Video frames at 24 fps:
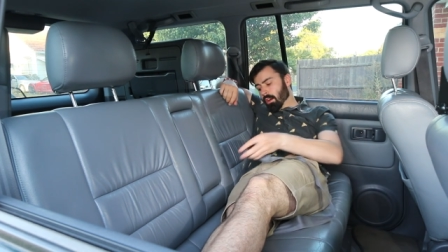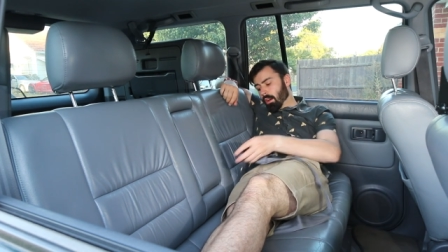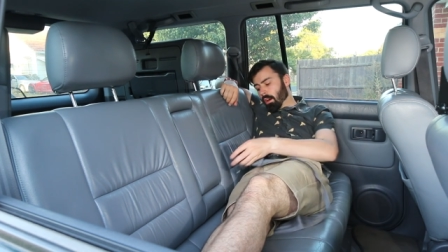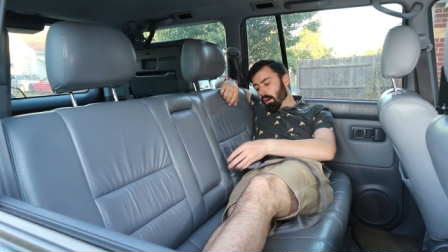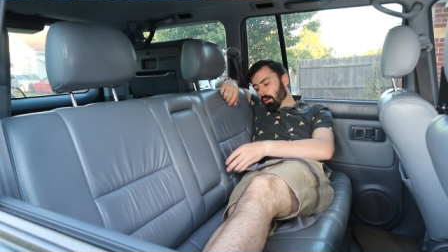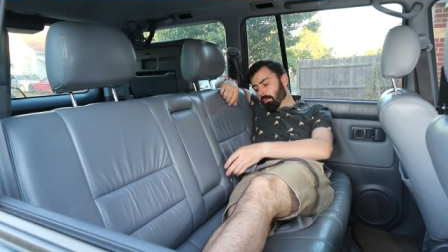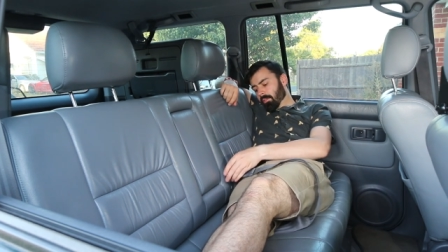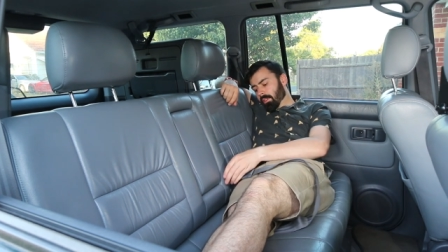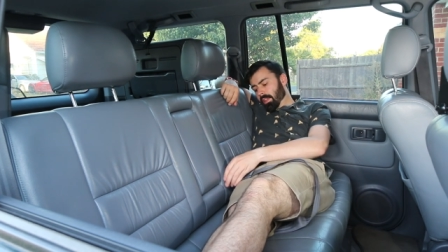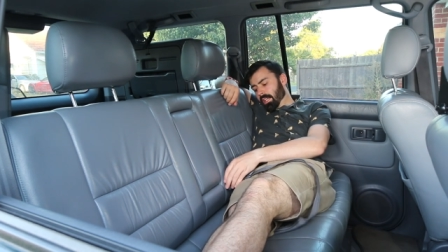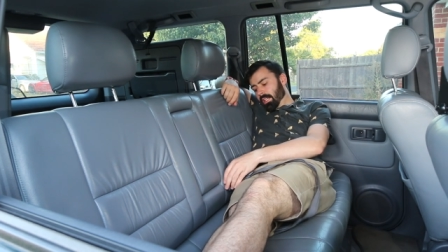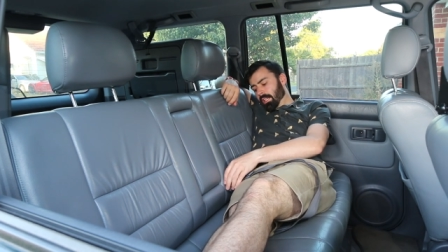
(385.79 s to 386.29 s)

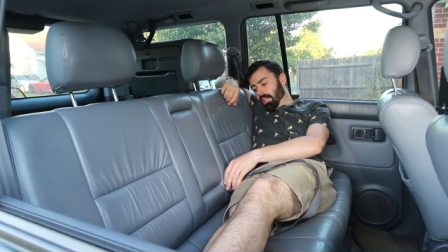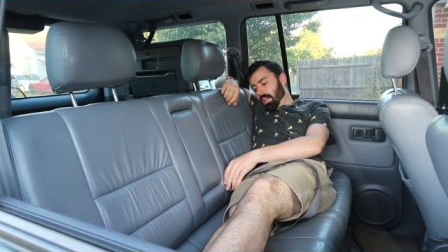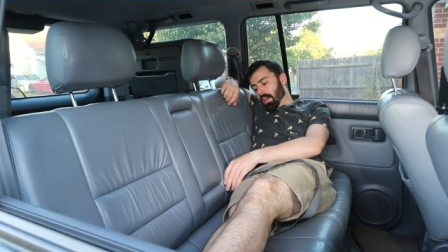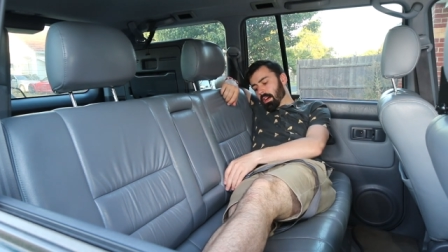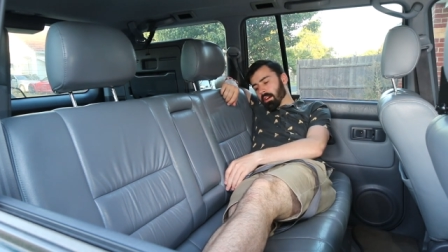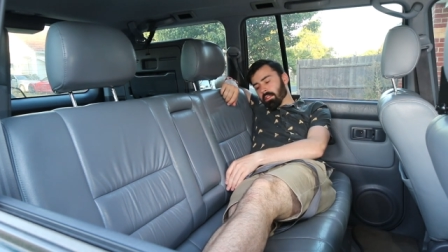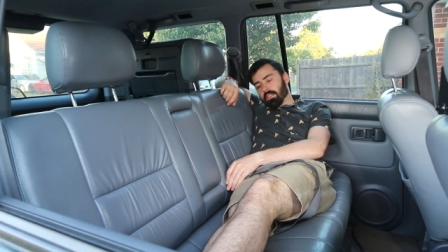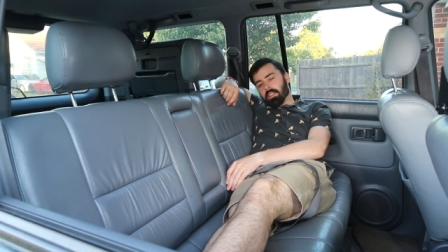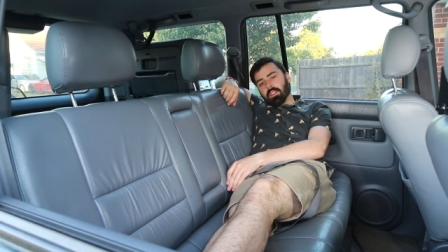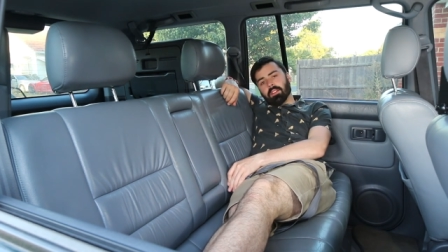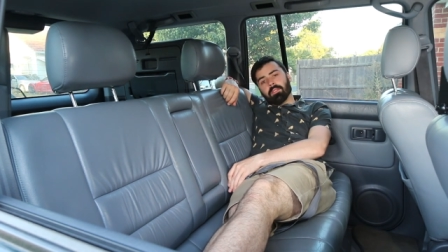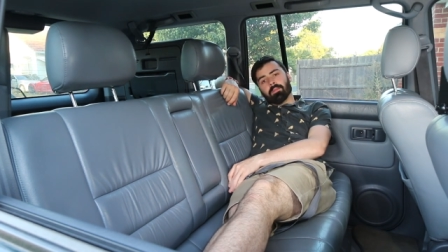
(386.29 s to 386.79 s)
Hopefully
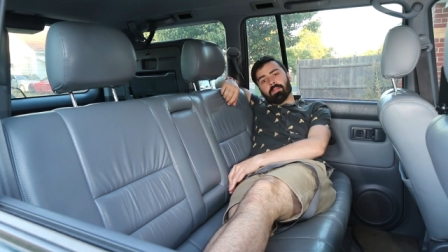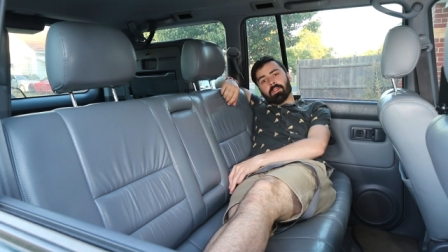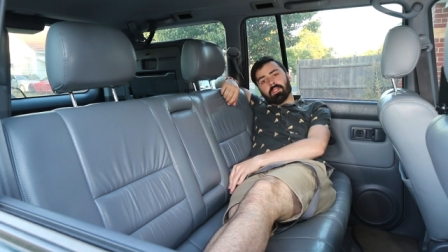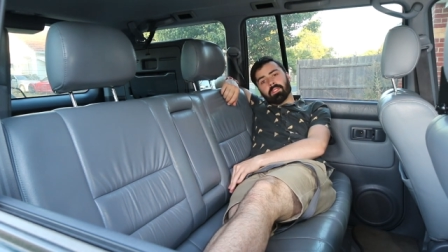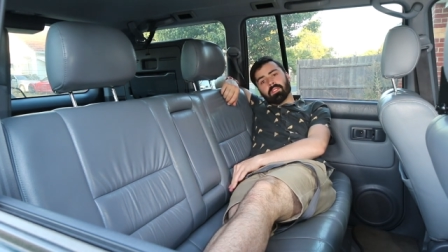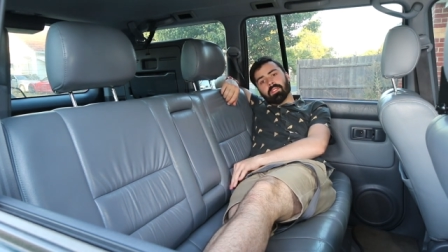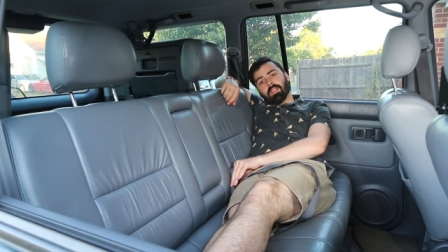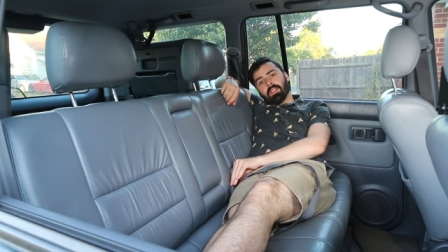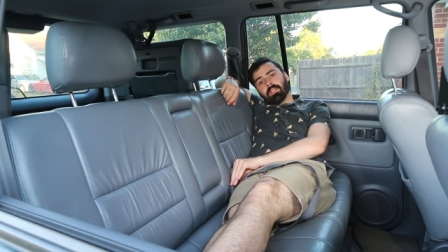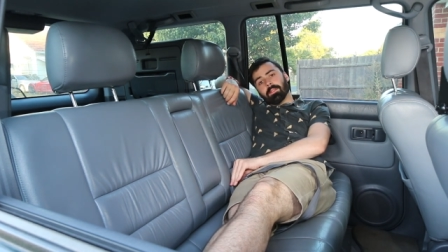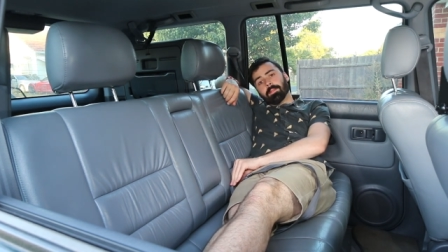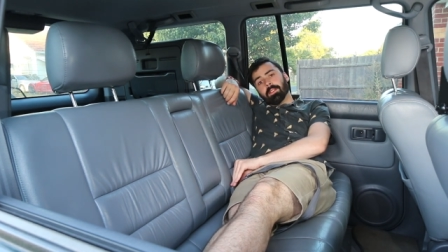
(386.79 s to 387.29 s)
now that you've
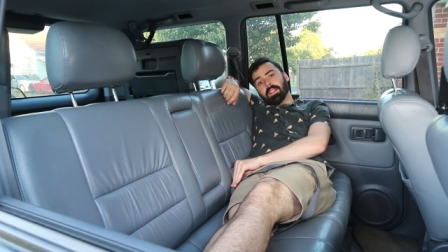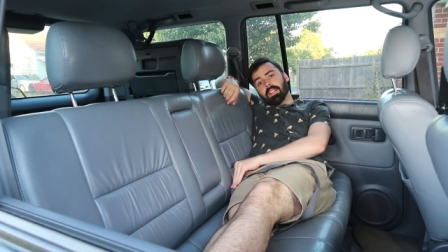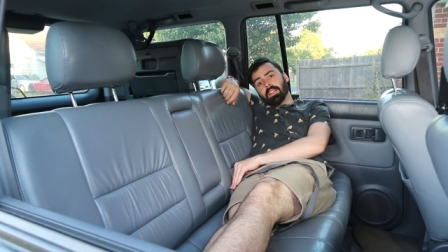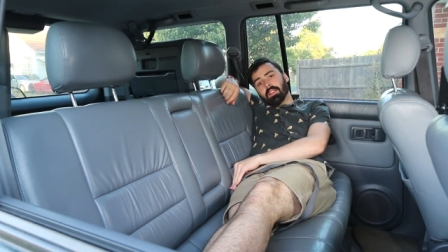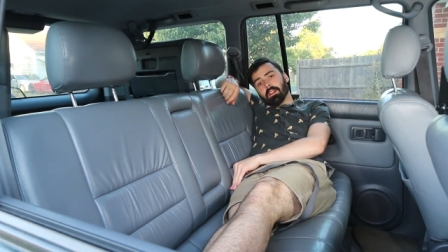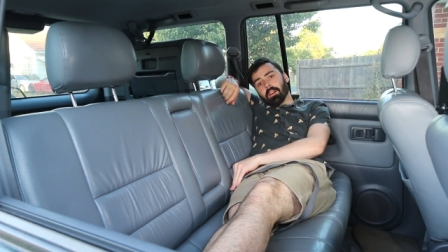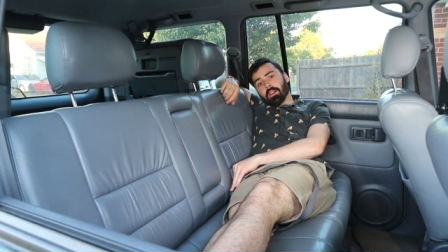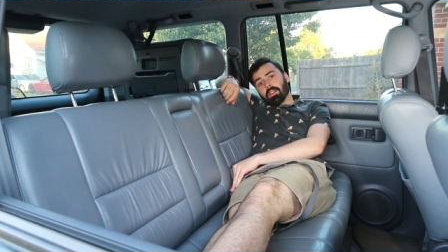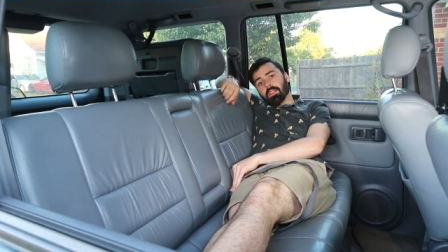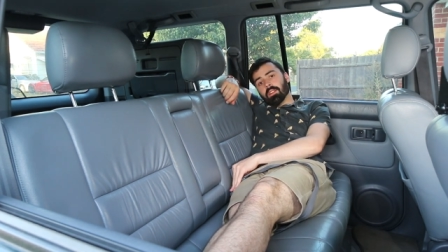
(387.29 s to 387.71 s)
watched this video,